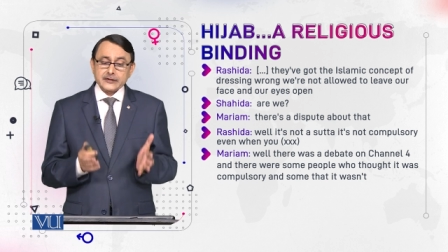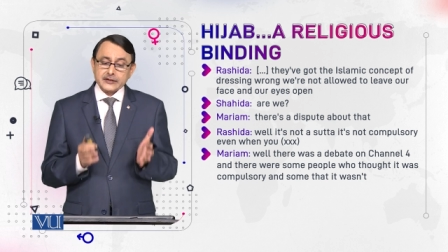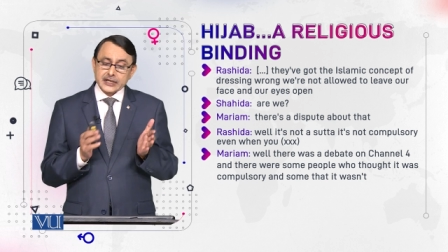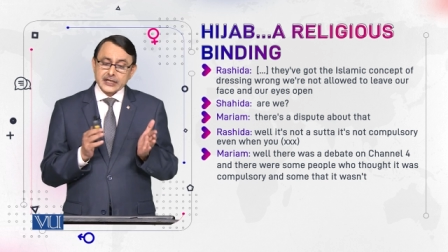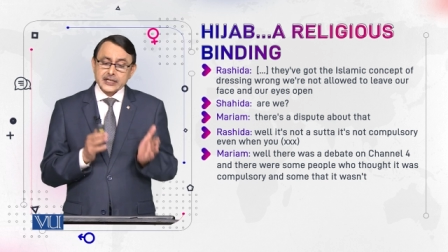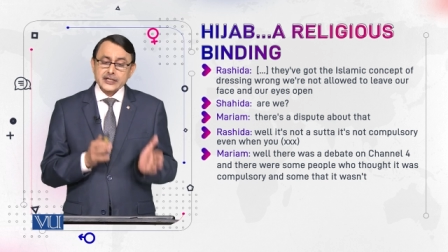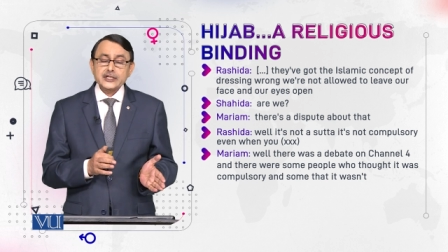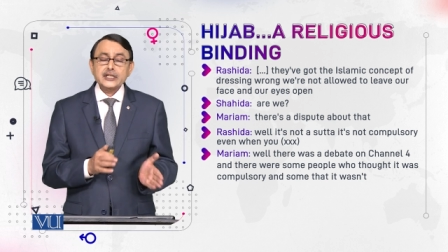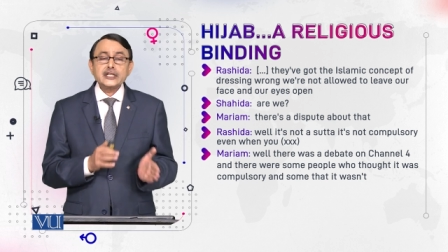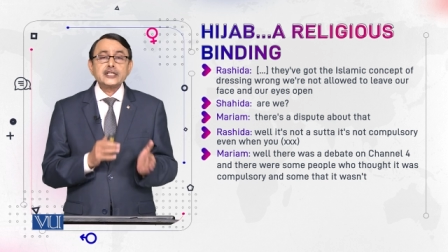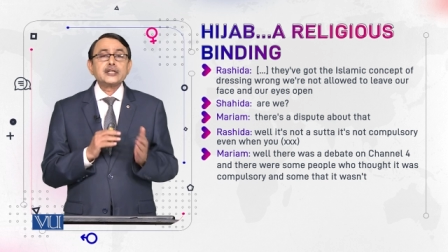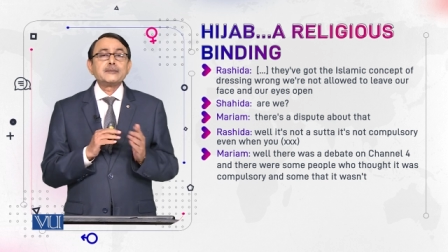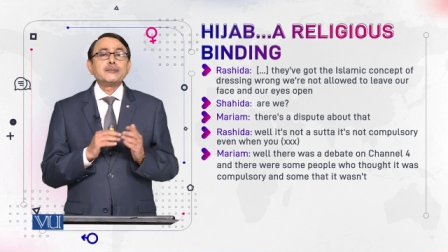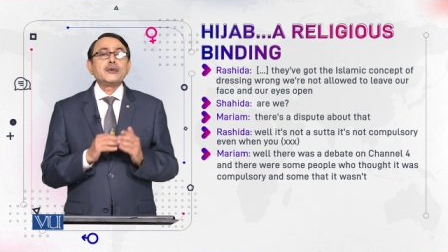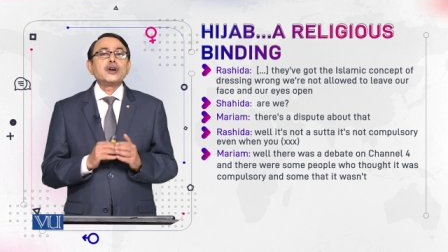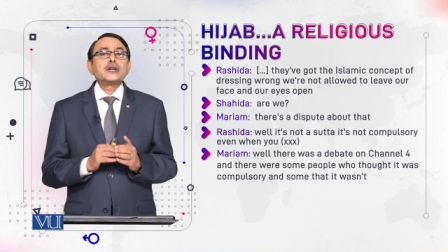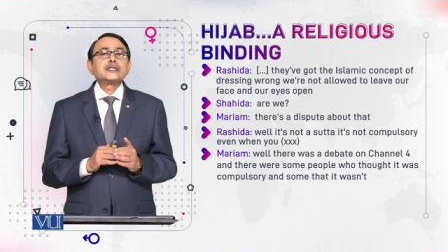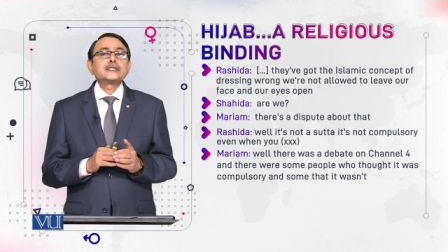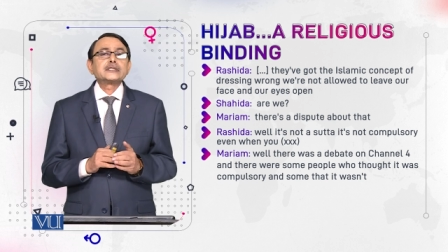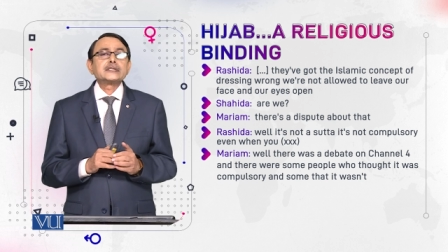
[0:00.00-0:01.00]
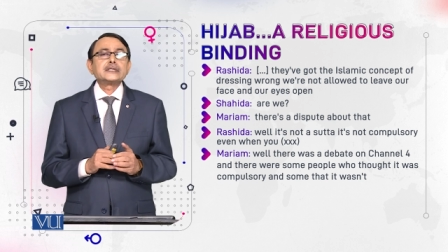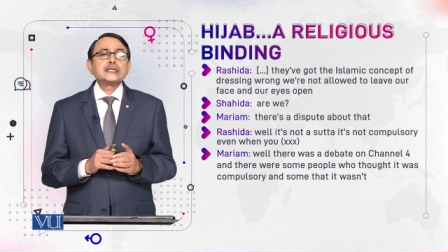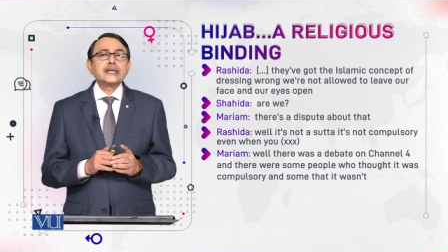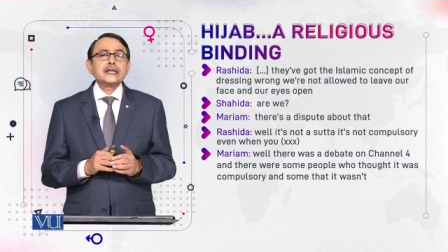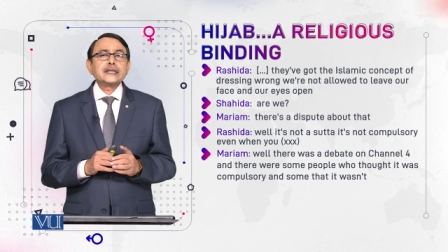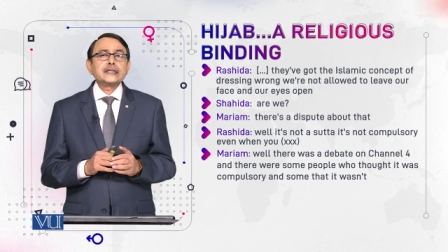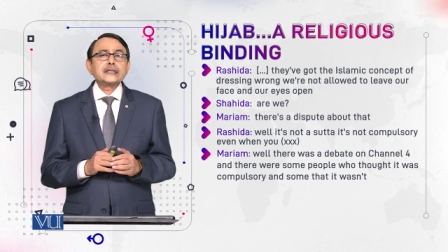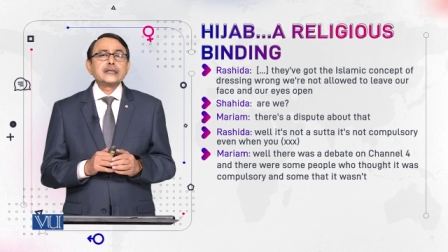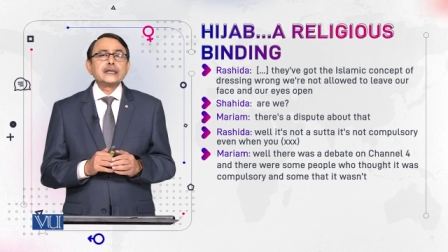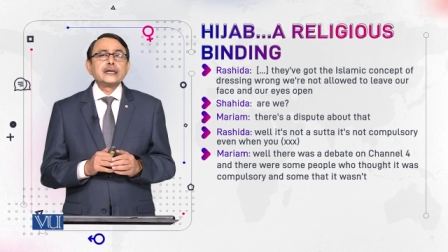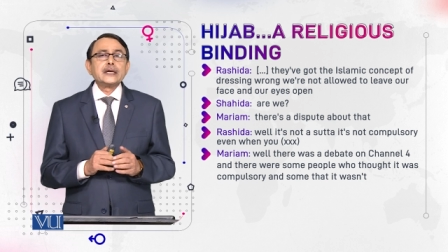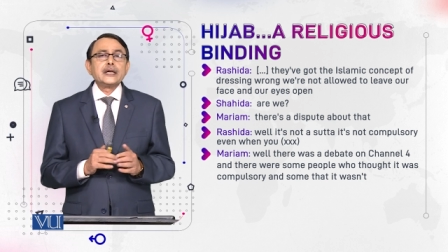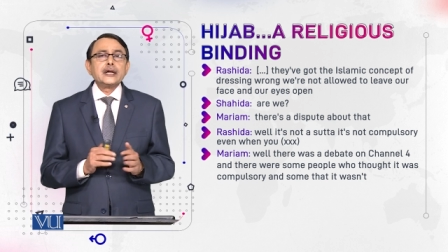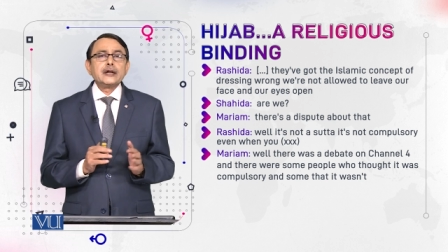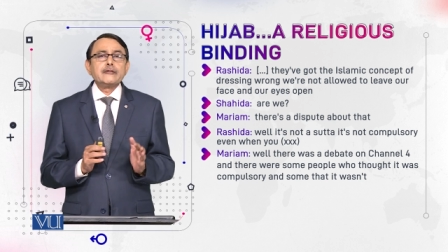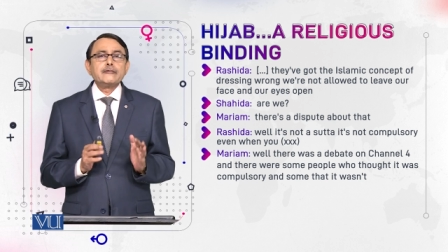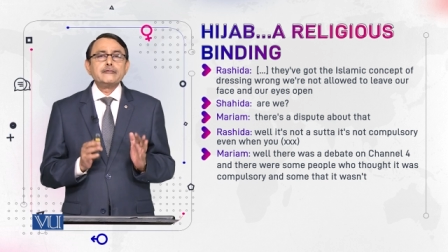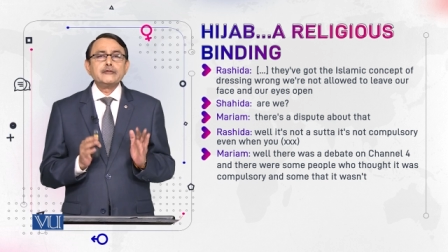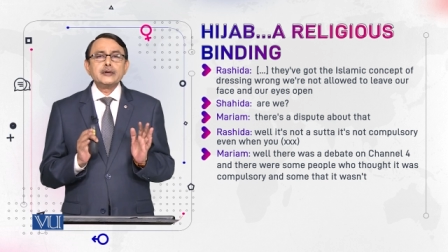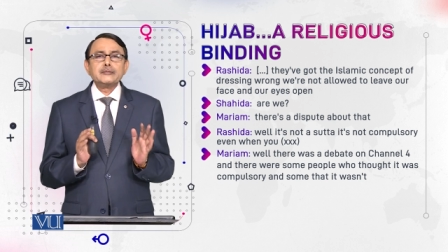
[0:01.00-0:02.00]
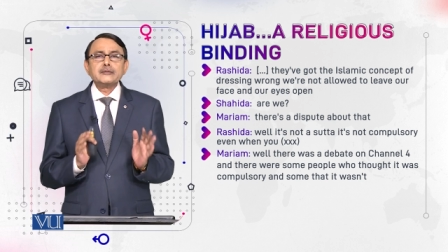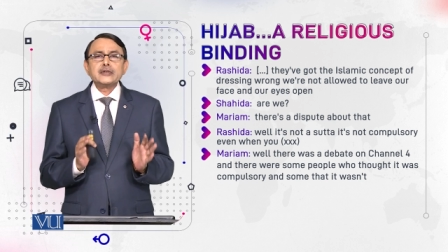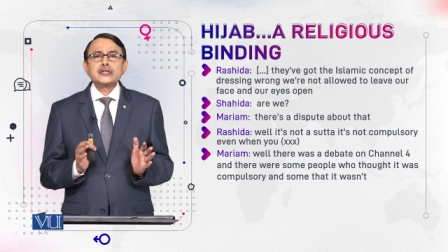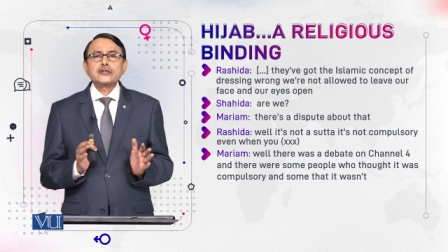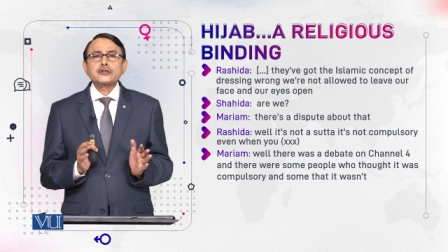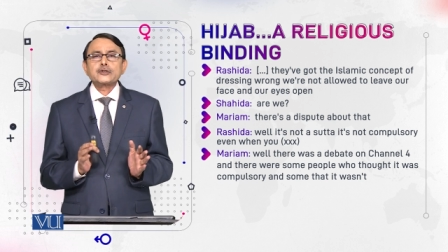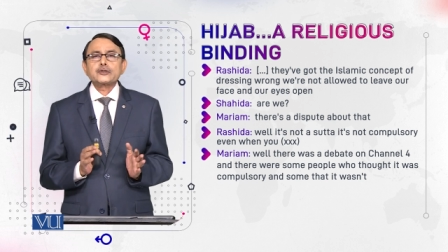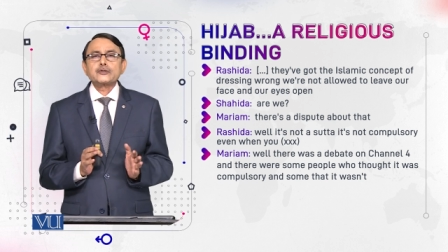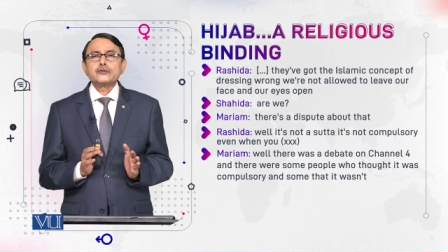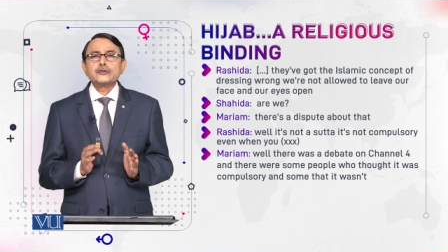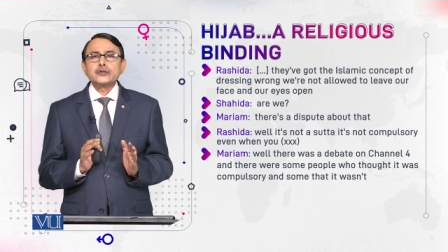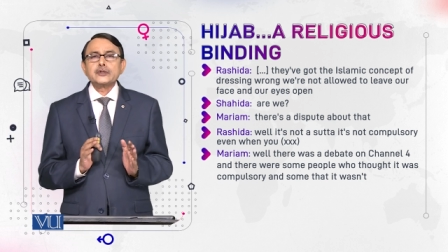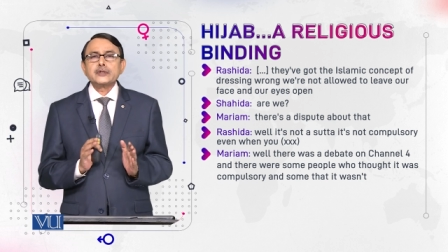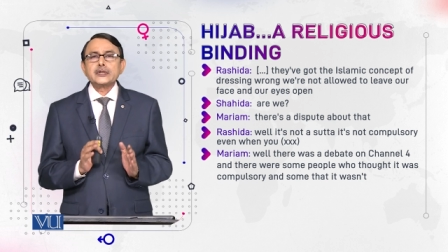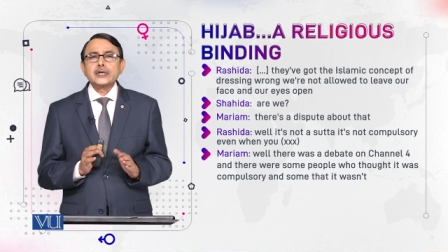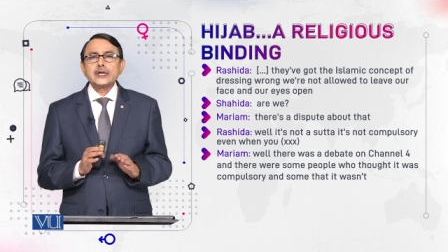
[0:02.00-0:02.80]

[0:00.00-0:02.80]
religion demands that women should